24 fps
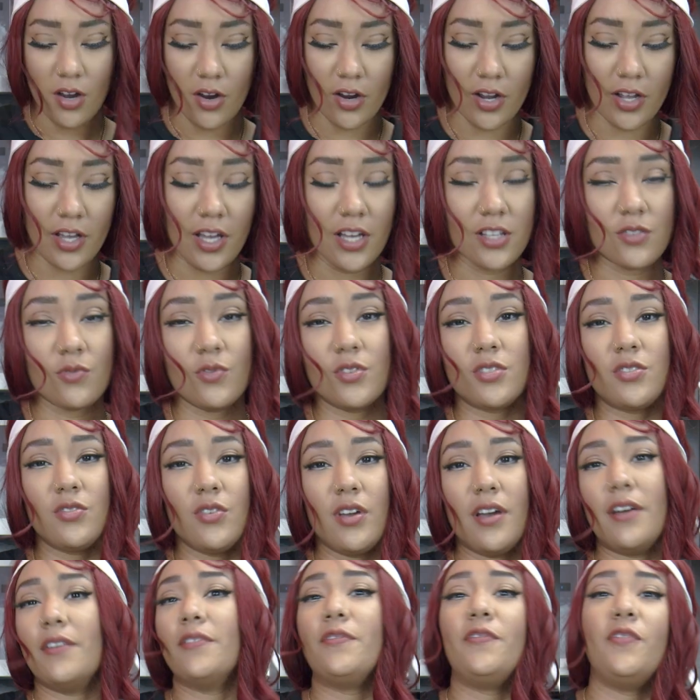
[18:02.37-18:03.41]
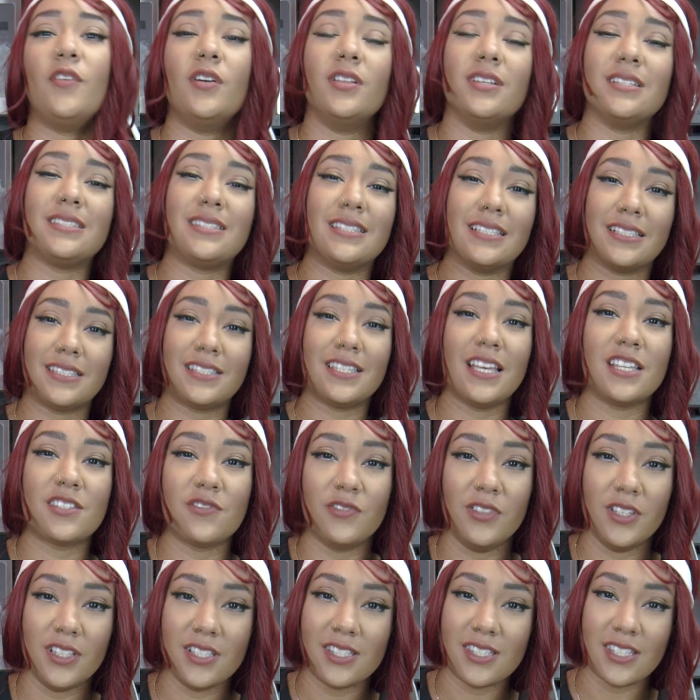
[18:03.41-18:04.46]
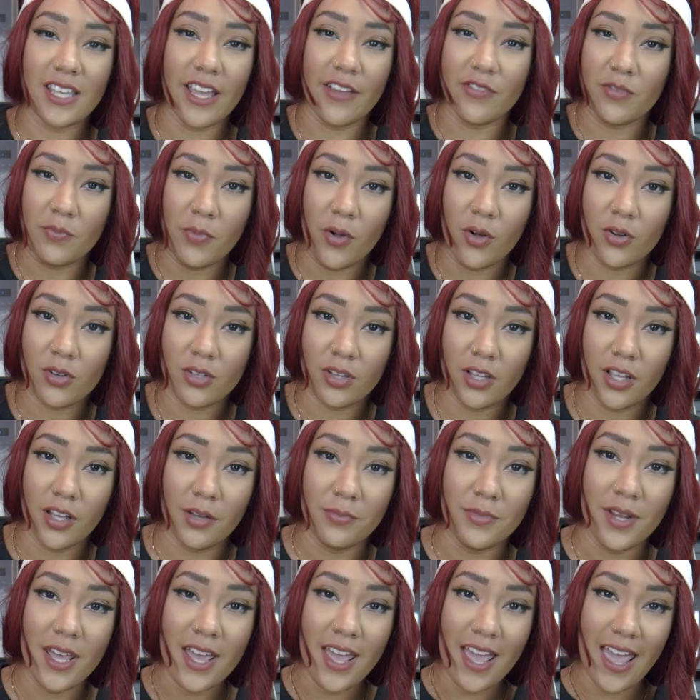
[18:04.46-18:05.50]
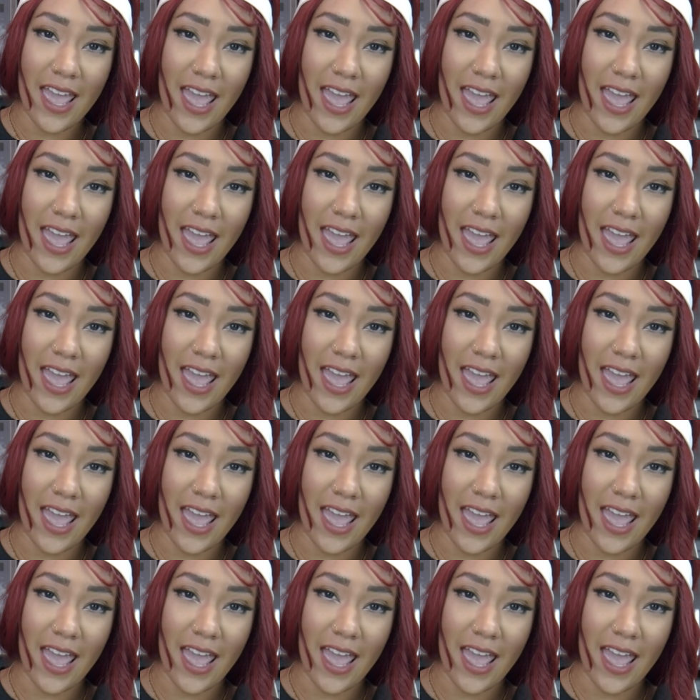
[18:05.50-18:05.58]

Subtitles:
All right, guys, once you have fully successfully saved Bowl Club